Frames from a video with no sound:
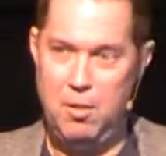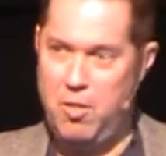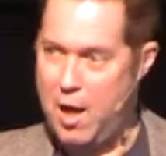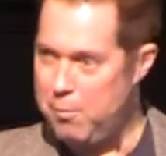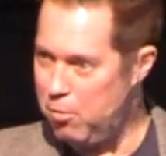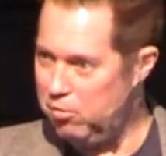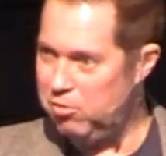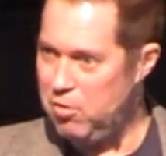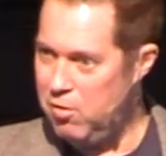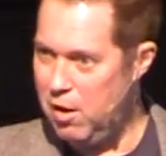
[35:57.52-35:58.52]
That
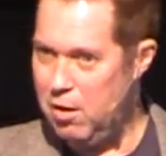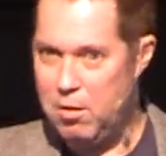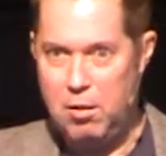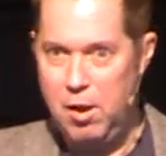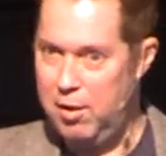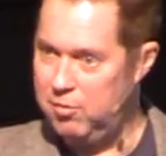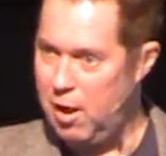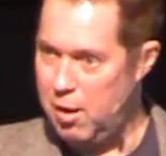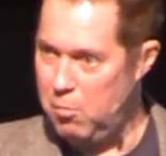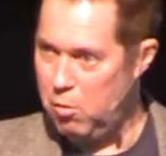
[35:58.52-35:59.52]
person there has
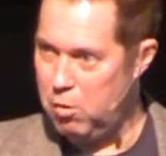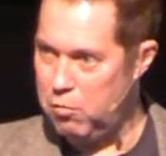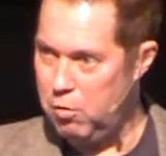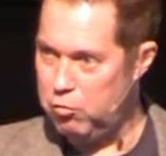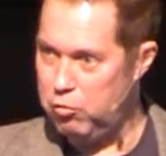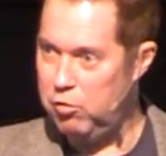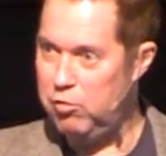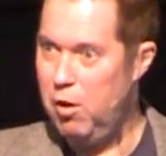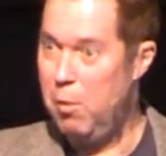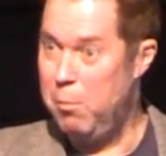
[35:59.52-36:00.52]
got more groceries,
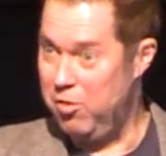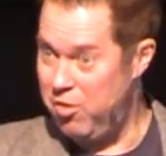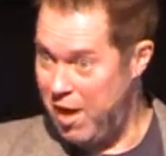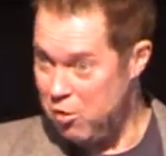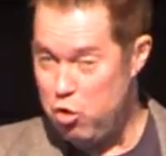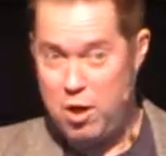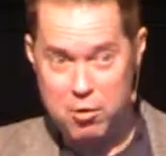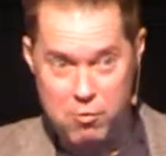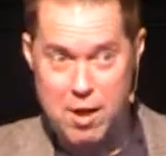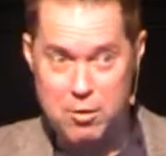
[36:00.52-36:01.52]
but that
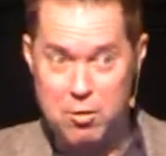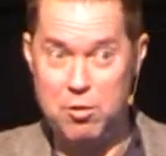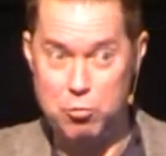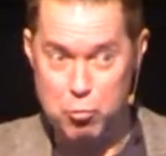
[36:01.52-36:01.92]
checker-outer is